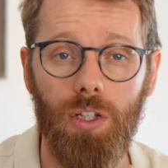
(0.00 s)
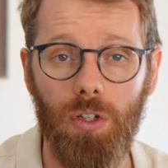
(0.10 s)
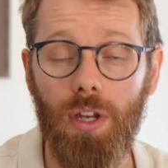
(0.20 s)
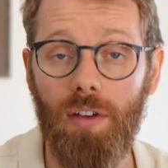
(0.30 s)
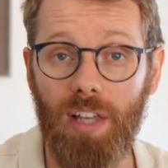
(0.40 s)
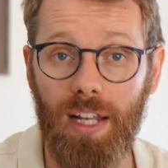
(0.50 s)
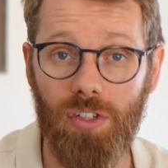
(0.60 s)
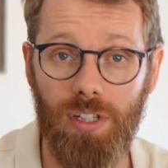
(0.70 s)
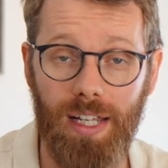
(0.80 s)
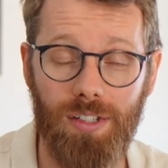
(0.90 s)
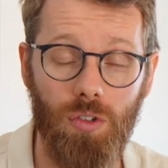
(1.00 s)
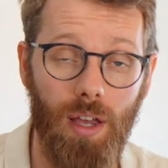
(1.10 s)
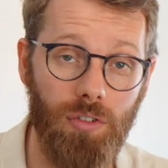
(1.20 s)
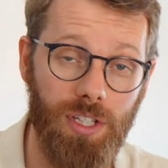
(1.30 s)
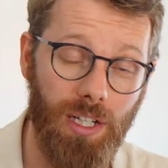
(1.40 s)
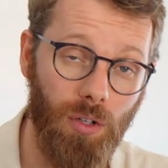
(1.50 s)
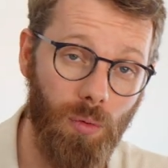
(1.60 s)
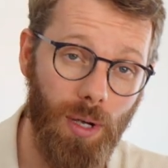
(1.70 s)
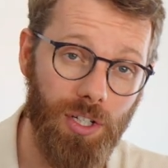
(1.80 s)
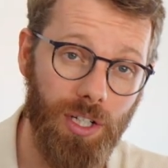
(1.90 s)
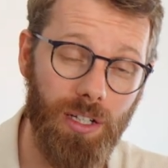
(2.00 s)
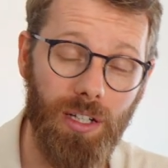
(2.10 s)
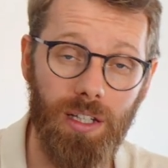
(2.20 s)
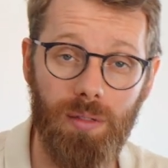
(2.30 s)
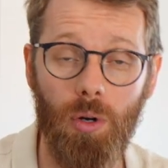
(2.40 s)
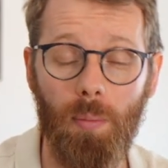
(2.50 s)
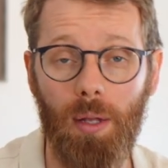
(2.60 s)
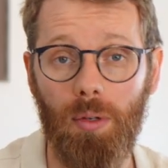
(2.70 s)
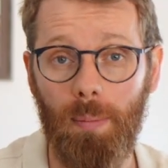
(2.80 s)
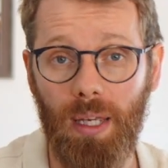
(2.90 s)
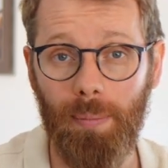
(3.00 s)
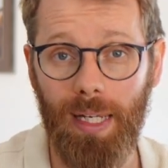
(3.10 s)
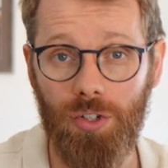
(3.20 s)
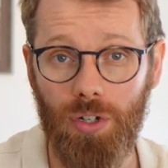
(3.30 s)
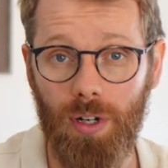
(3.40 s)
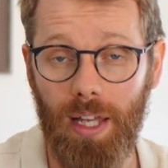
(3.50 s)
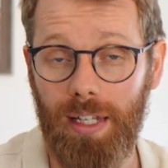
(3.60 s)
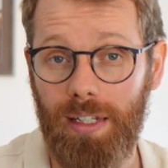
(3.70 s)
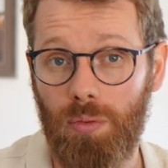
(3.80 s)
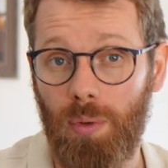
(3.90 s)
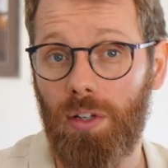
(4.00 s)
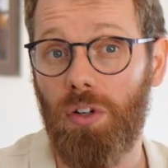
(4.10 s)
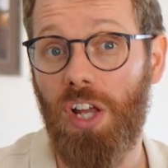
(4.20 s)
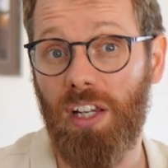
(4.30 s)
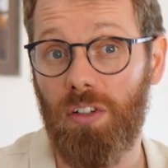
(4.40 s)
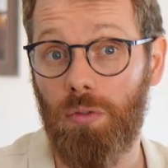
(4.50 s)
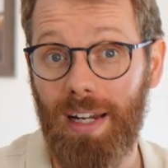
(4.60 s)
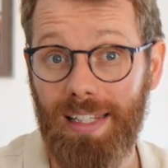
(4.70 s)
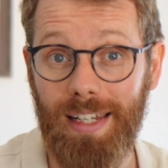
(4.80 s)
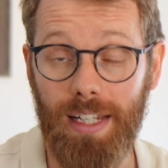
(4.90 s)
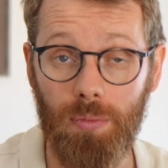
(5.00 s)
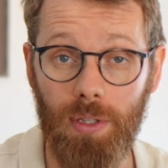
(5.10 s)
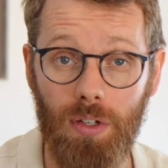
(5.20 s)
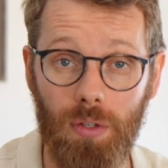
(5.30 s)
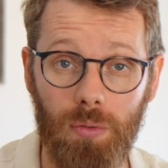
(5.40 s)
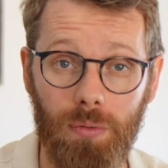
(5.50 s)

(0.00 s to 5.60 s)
You don't have to answer yes to every single question. It's more about the big picture and whether or not it resonates with you.